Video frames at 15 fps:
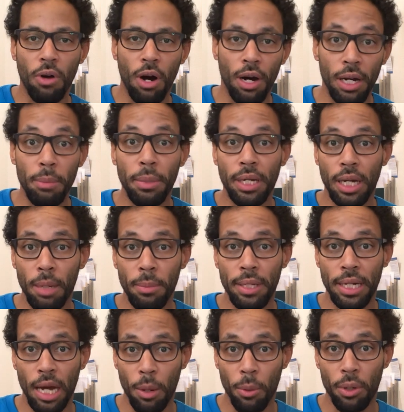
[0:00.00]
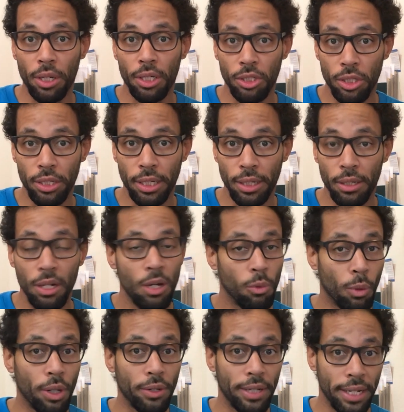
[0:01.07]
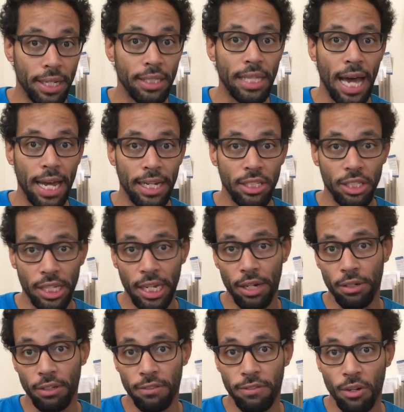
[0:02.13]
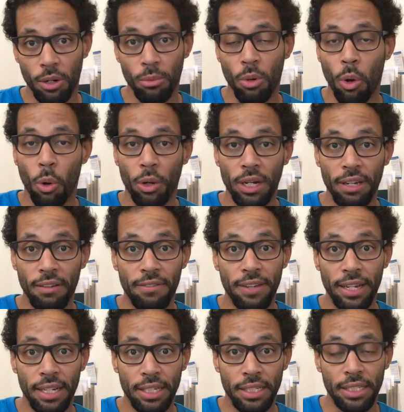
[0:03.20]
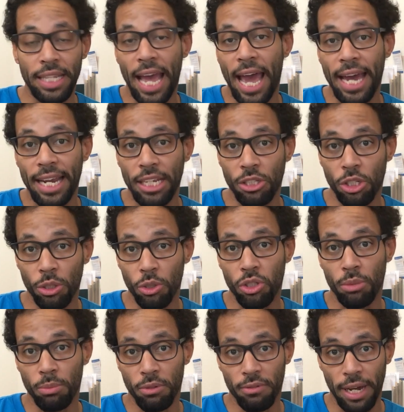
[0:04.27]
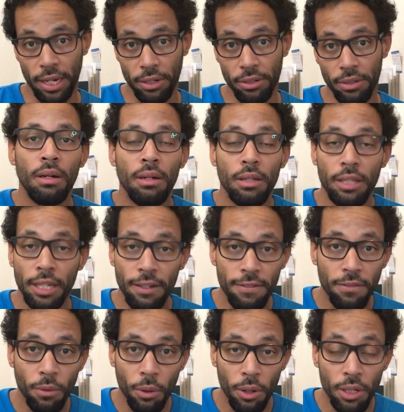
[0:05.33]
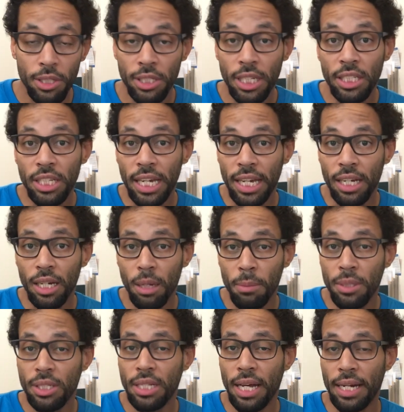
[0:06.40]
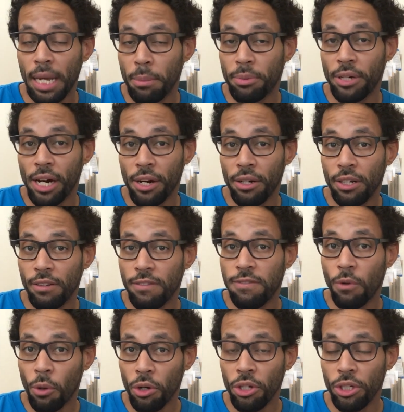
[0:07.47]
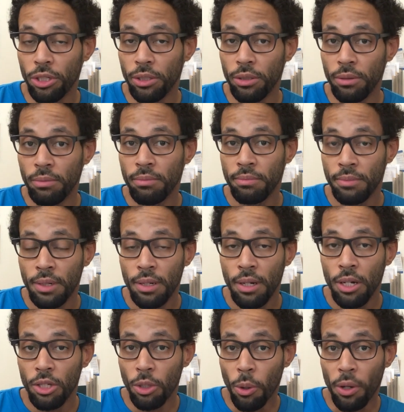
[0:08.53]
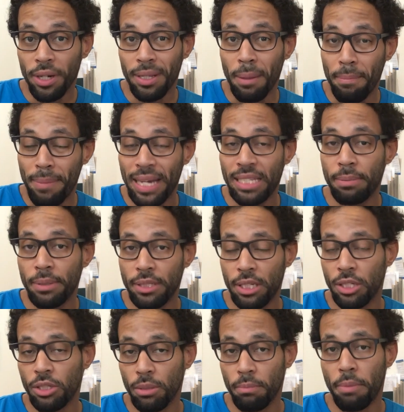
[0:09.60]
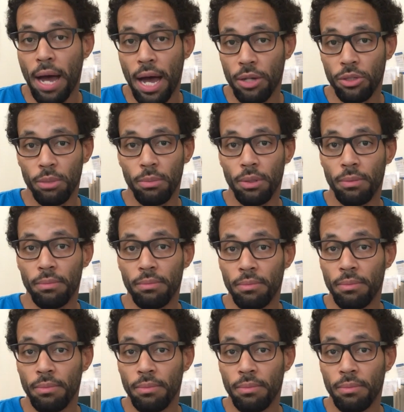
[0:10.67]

on and become a network engineer, whether it is at a security firm or if it is at a solution provider. Therefore, since income is not a priority for you, you're in the best position possible.